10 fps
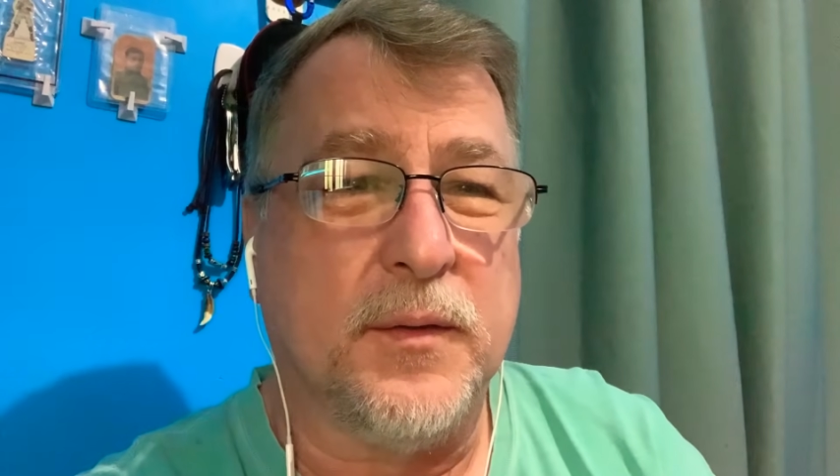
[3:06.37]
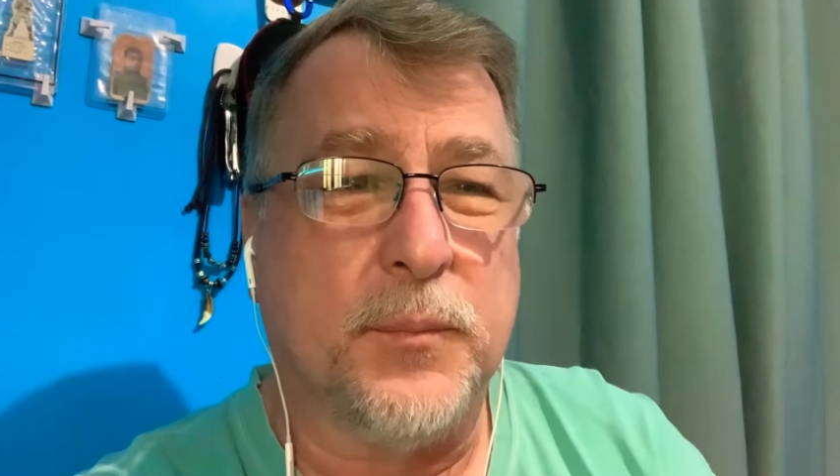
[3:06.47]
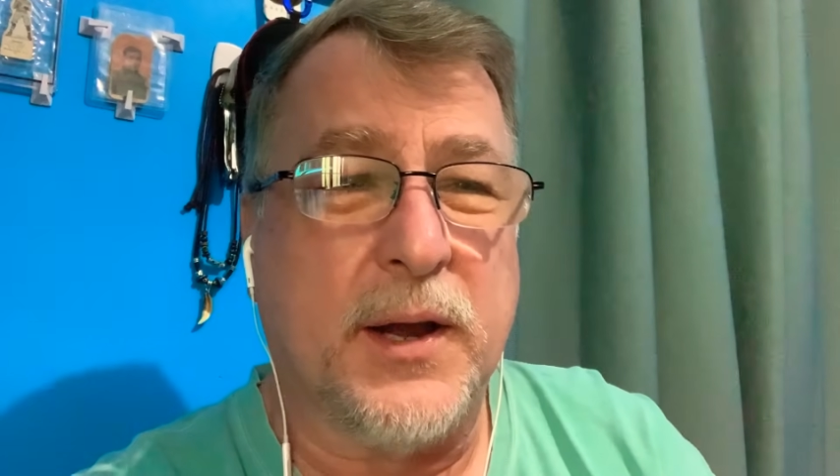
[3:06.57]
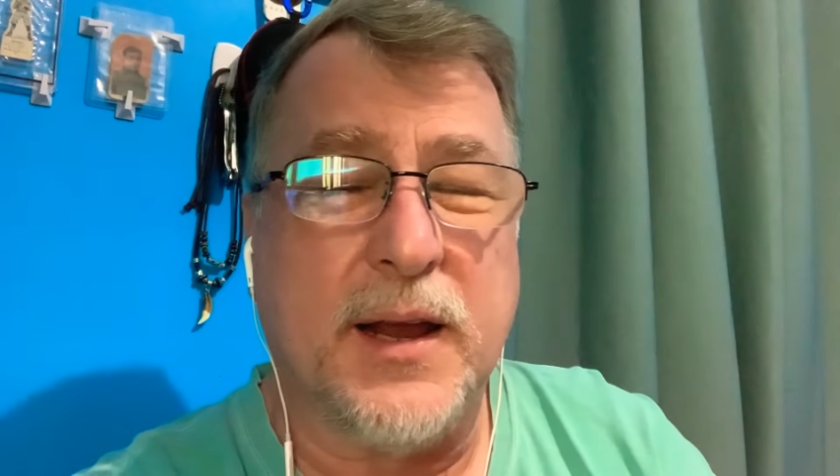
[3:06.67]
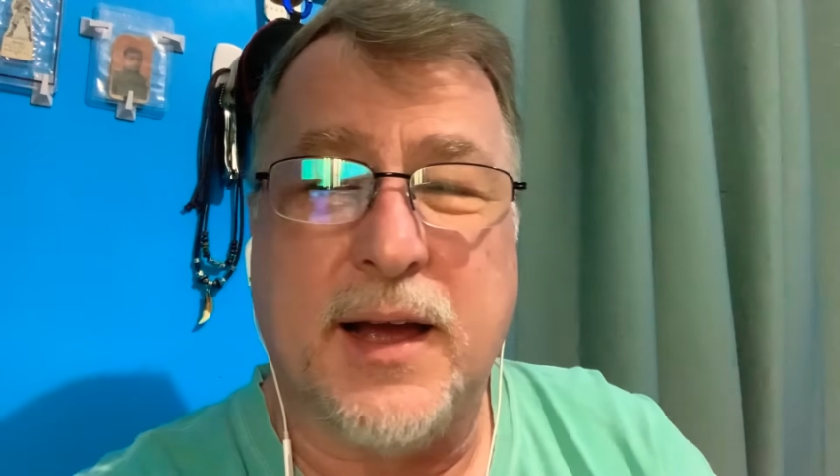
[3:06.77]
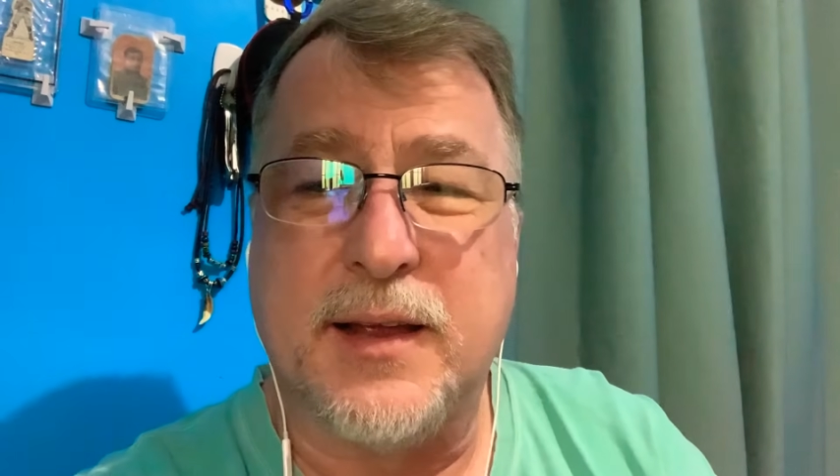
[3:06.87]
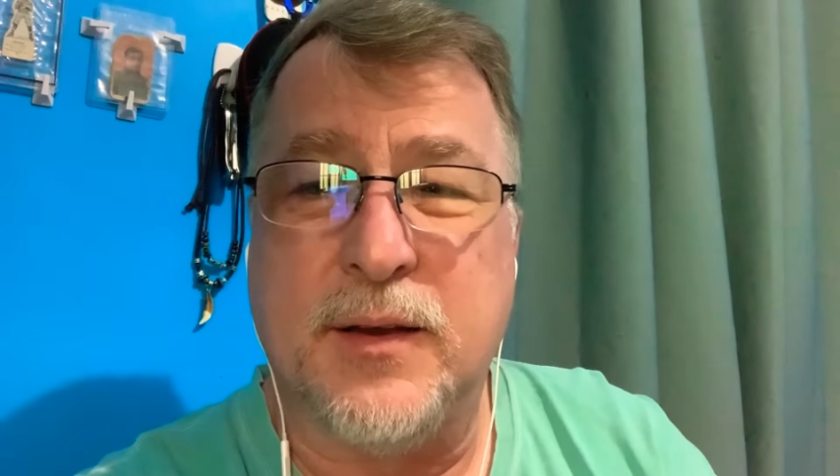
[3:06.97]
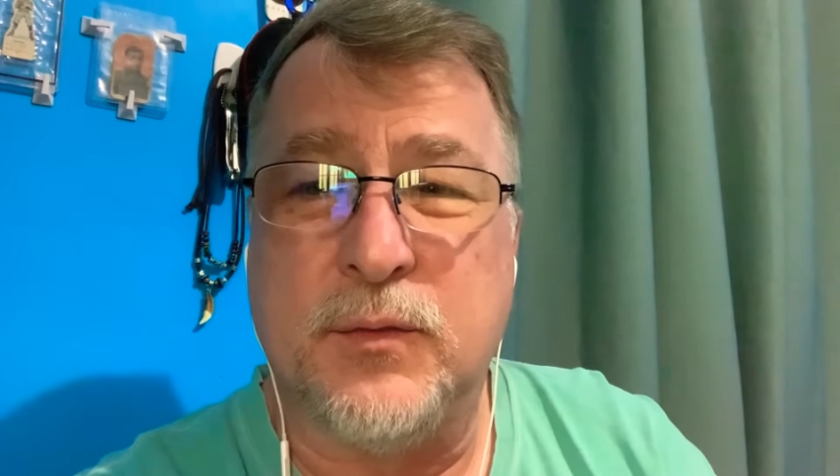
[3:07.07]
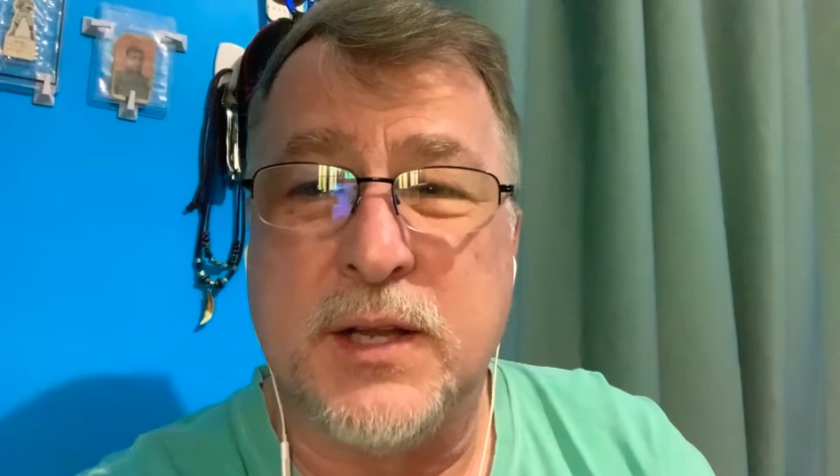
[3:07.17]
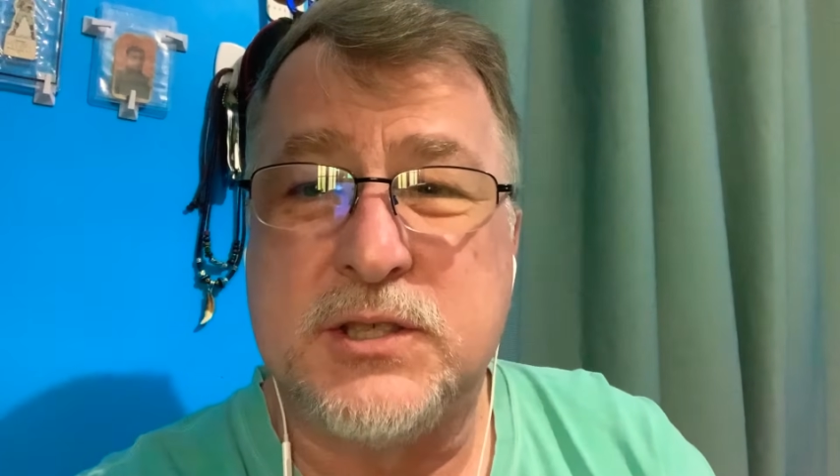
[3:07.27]
buddy,
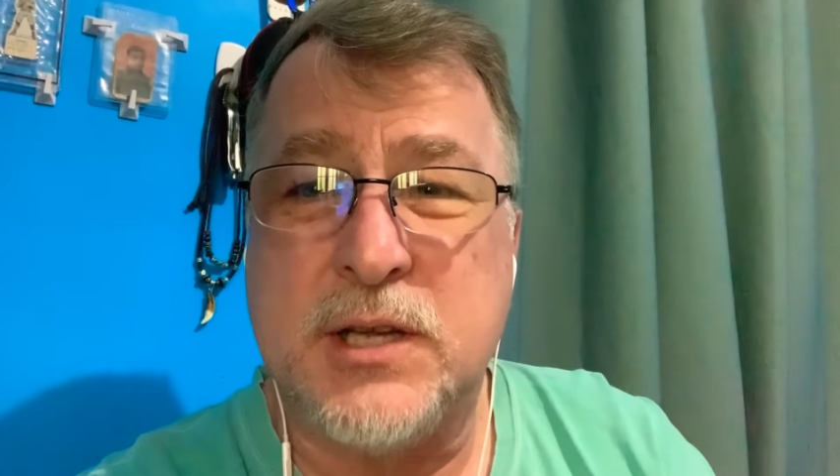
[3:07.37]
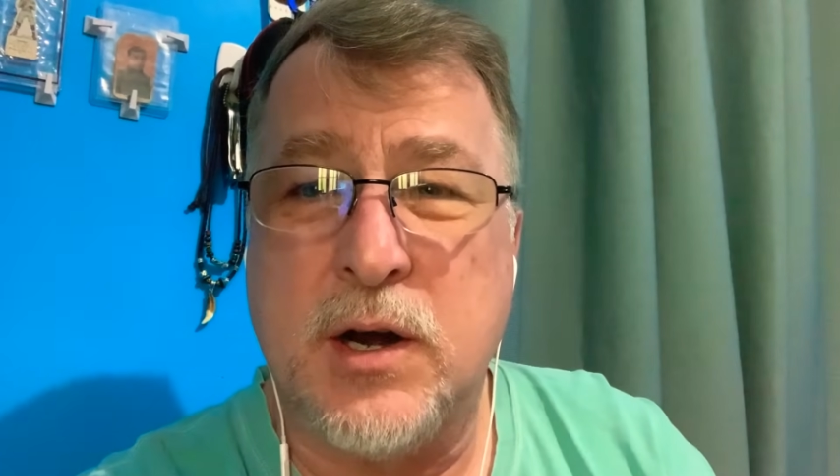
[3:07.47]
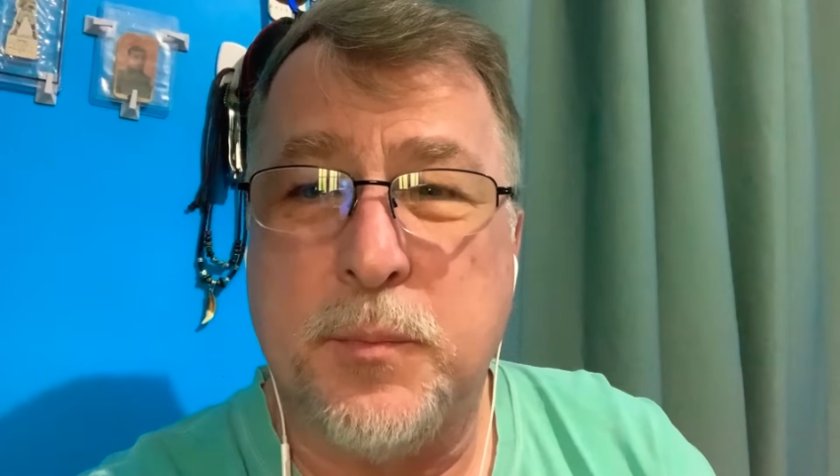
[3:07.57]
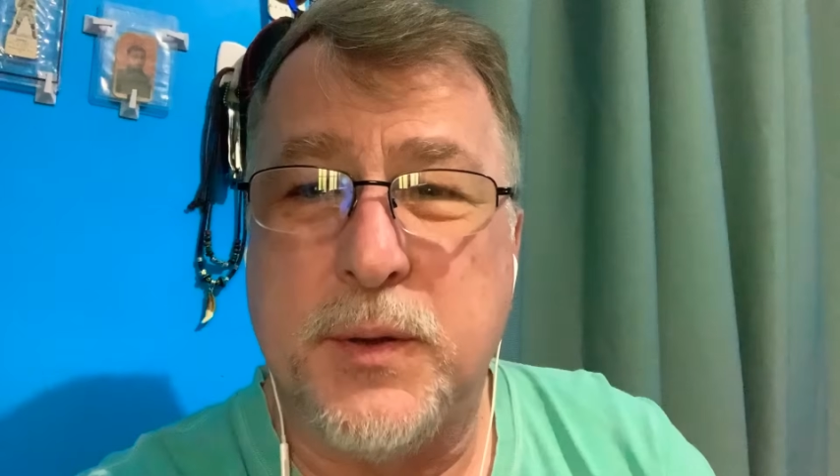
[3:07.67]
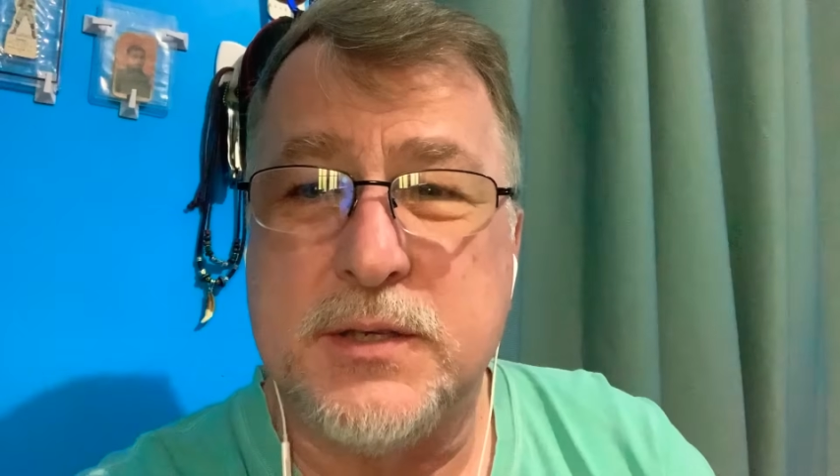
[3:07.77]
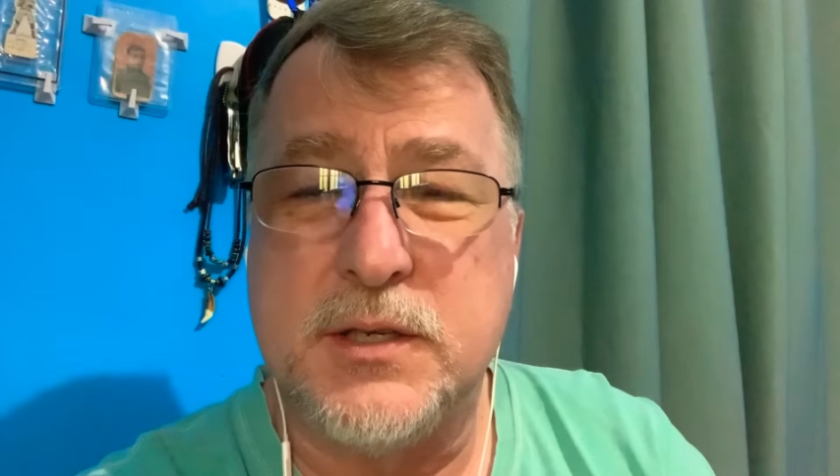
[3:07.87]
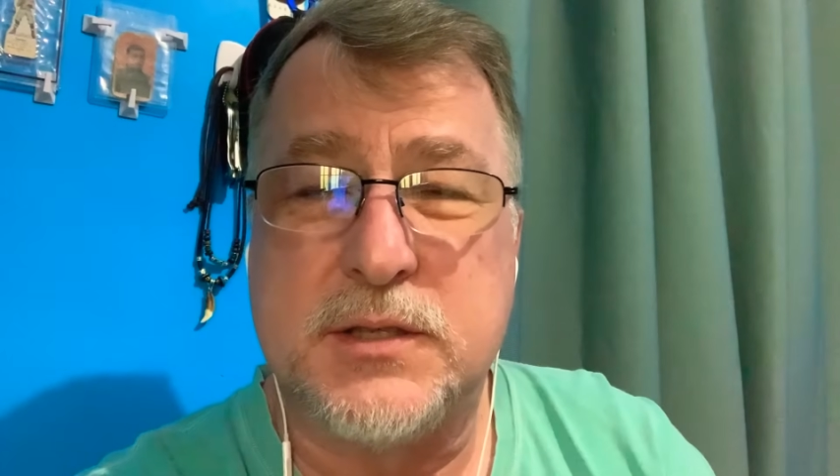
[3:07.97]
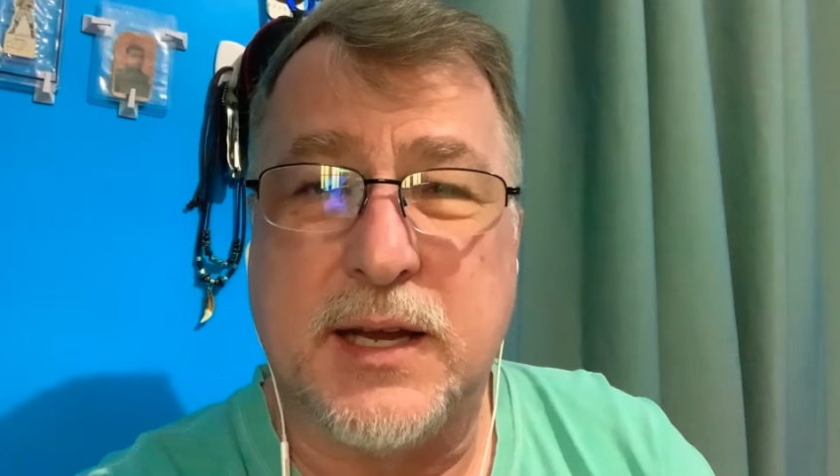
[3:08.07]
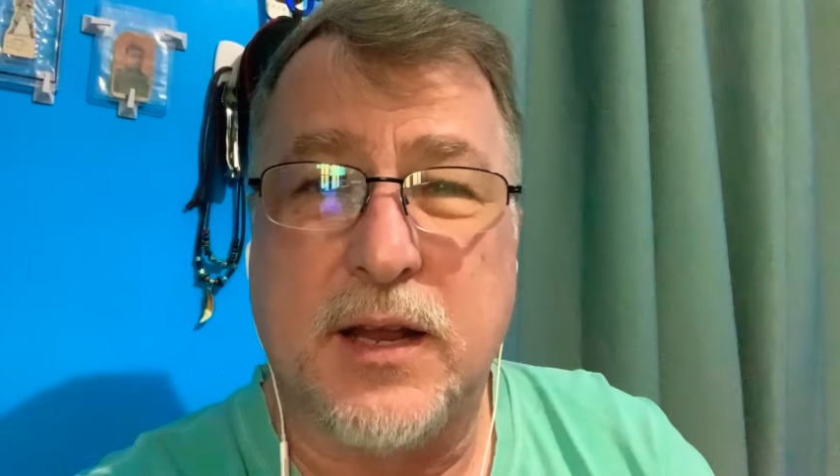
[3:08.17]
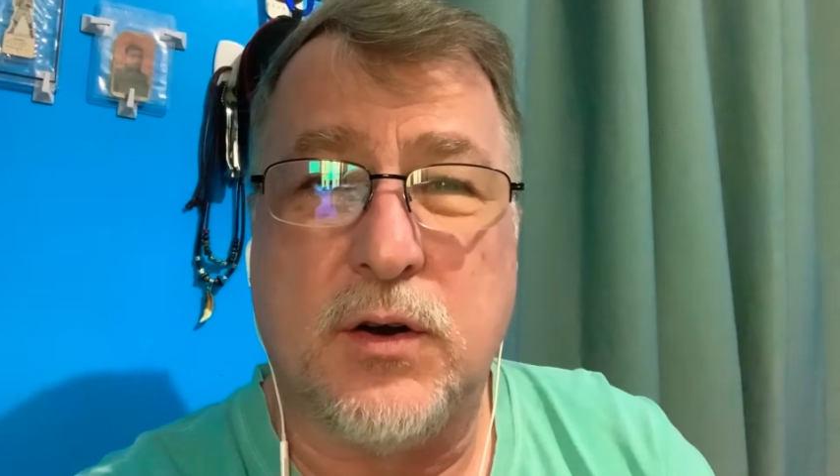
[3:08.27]
let's start a business
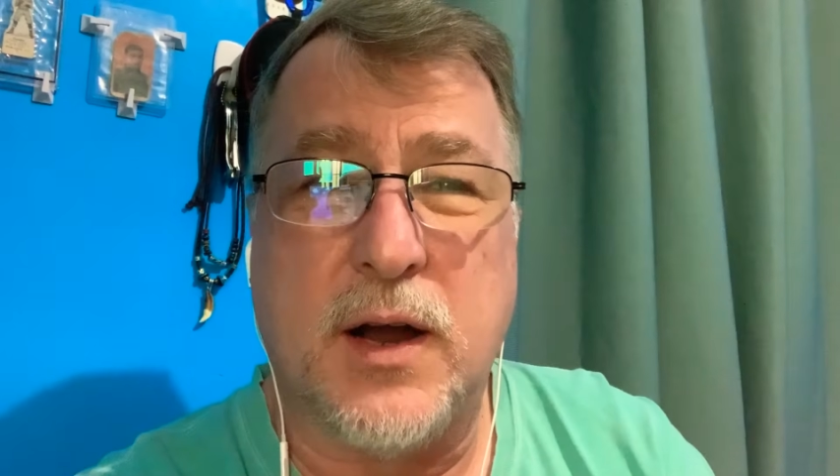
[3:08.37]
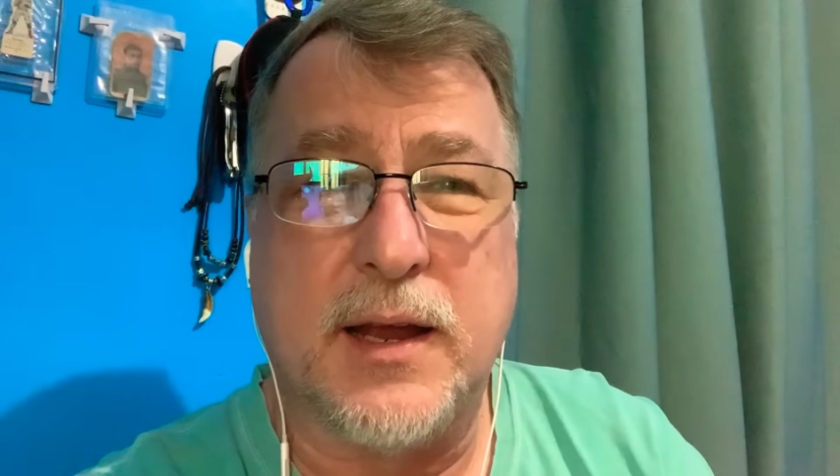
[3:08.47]
together.